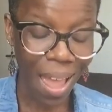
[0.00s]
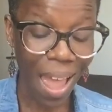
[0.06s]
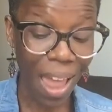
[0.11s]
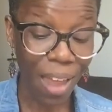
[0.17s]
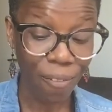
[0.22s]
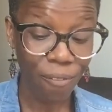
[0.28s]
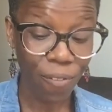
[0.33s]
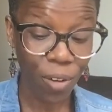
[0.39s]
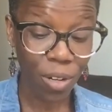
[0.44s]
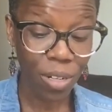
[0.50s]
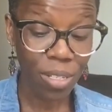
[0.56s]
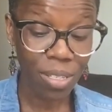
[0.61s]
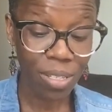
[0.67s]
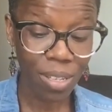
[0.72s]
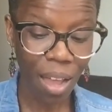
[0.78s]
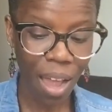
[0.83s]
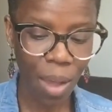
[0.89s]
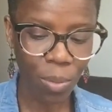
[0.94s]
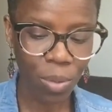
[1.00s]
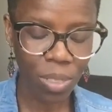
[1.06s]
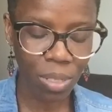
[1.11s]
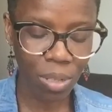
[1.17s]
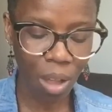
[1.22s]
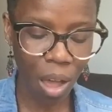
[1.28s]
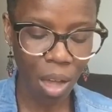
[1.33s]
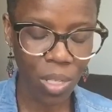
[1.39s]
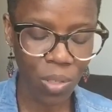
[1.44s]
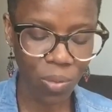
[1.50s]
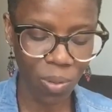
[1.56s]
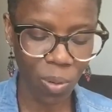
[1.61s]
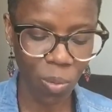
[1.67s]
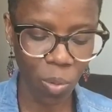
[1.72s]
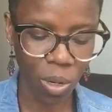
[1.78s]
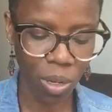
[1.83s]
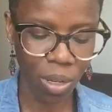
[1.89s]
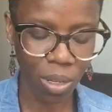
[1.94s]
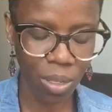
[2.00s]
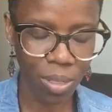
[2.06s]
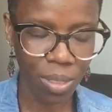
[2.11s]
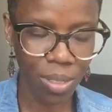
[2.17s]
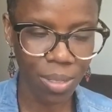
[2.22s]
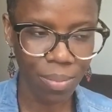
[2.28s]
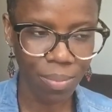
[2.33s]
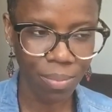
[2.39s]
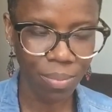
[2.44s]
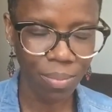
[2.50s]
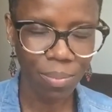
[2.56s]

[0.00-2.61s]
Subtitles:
At first, I was lost for words,